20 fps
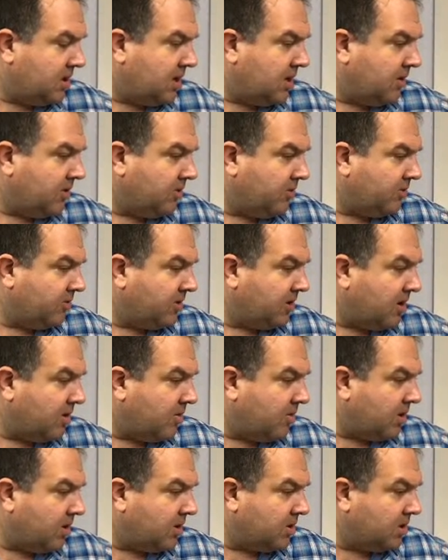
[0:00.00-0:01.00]
else did I
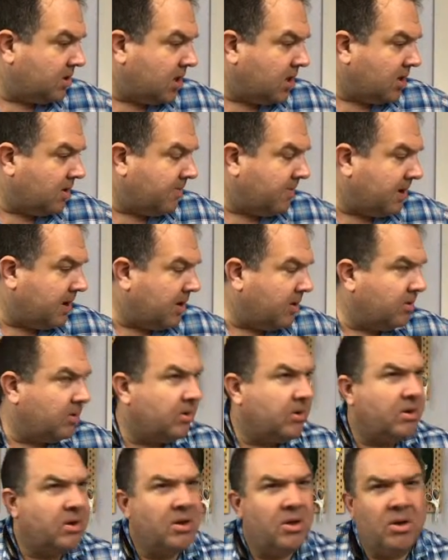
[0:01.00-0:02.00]
want to talk about?
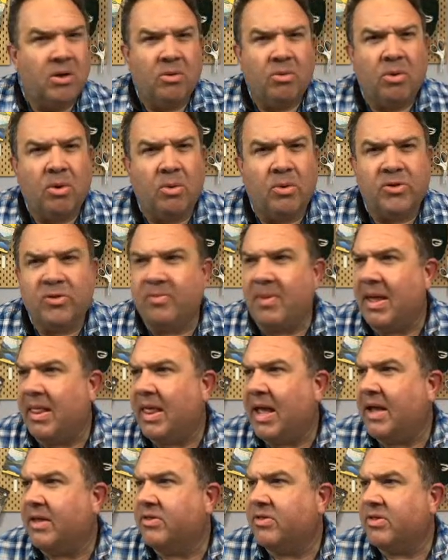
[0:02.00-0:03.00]
What was my
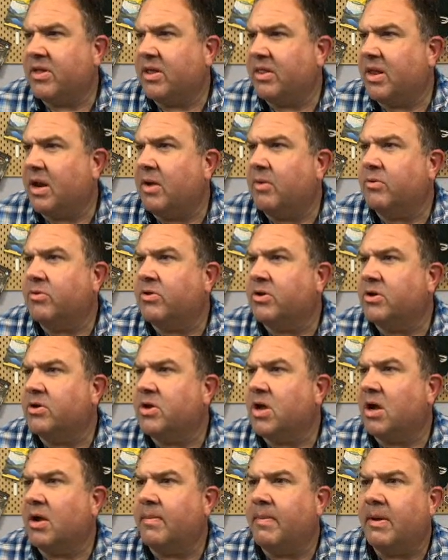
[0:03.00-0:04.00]
last thing that I was going to
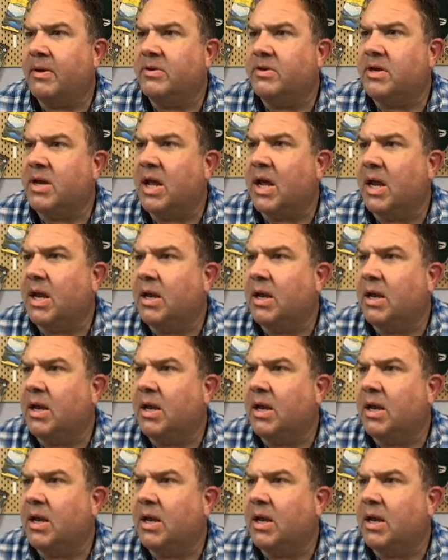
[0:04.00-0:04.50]
talk about tonight?